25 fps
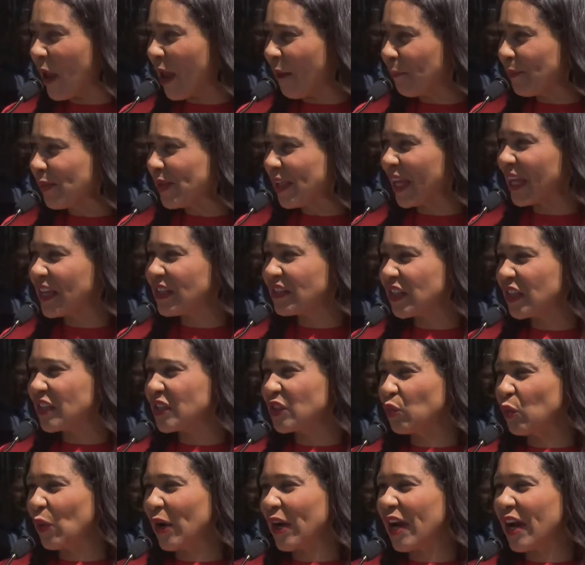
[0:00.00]

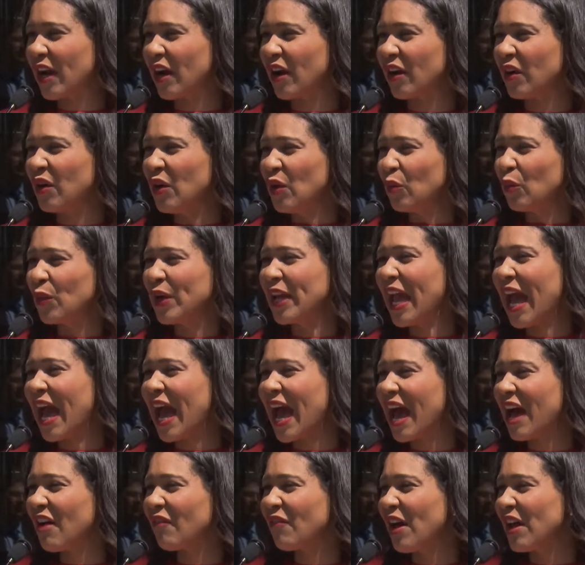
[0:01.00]
places where we
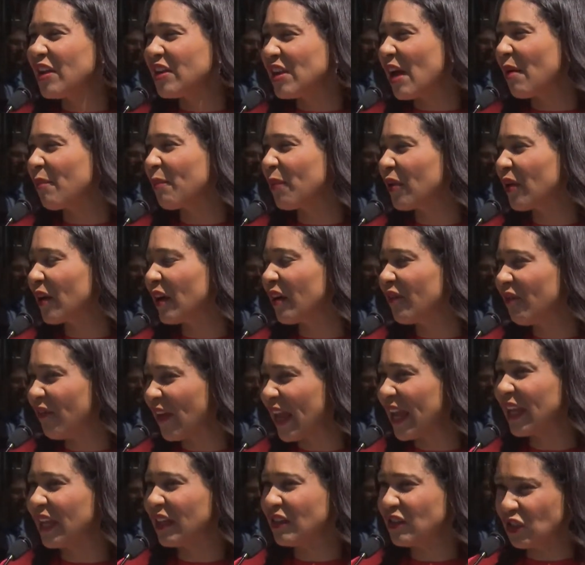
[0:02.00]
have a number of
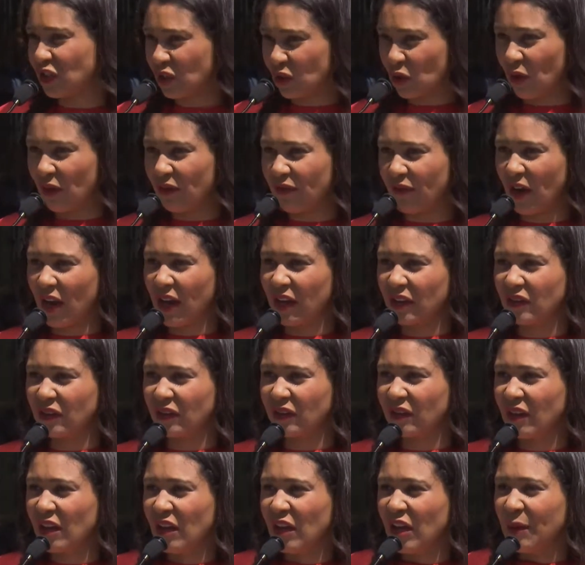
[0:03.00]
vacant storefronts.